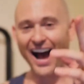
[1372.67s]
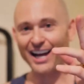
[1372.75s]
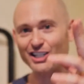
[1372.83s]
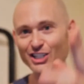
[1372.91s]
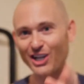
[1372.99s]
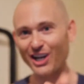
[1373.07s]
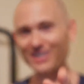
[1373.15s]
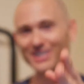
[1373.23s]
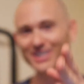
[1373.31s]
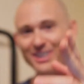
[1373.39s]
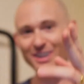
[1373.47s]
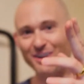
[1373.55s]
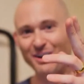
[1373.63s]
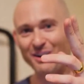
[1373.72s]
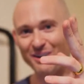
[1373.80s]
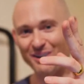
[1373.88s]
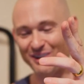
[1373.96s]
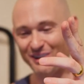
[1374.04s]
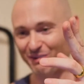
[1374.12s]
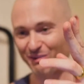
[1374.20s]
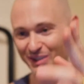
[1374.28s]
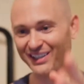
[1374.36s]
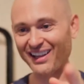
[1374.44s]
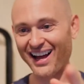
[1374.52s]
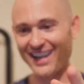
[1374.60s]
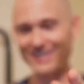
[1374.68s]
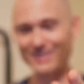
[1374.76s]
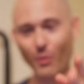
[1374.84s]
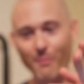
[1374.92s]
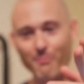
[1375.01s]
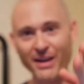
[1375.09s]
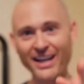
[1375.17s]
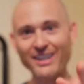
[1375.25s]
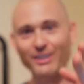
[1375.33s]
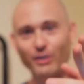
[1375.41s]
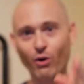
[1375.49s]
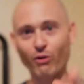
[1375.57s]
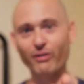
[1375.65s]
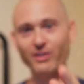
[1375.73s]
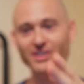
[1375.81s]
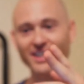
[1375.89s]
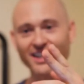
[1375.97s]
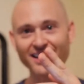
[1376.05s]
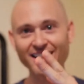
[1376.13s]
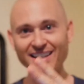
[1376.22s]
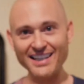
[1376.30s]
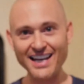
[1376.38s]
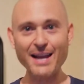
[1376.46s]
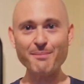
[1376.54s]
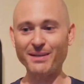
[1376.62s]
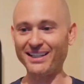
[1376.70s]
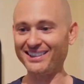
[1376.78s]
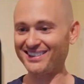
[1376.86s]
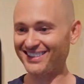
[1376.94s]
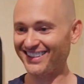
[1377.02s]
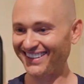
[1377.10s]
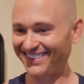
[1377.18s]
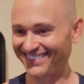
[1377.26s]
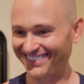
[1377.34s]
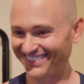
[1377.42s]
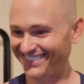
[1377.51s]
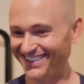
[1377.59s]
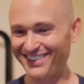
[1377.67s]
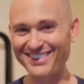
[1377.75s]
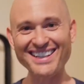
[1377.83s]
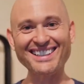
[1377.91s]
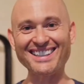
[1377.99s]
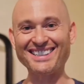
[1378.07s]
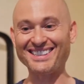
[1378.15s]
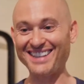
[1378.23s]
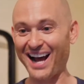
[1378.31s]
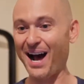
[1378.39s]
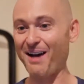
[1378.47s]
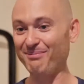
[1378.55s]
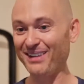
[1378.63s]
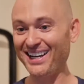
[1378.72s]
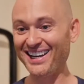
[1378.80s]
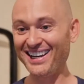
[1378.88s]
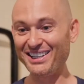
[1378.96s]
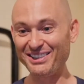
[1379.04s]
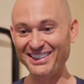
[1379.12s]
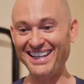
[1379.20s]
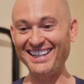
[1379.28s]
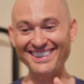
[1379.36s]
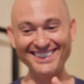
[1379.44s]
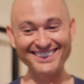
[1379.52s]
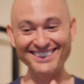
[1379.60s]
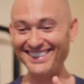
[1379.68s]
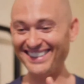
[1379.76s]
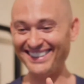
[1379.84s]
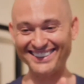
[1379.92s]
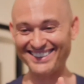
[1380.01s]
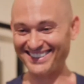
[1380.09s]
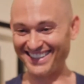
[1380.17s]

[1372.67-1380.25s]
I just realized what Ben Dover's name means. You need to stop. You need to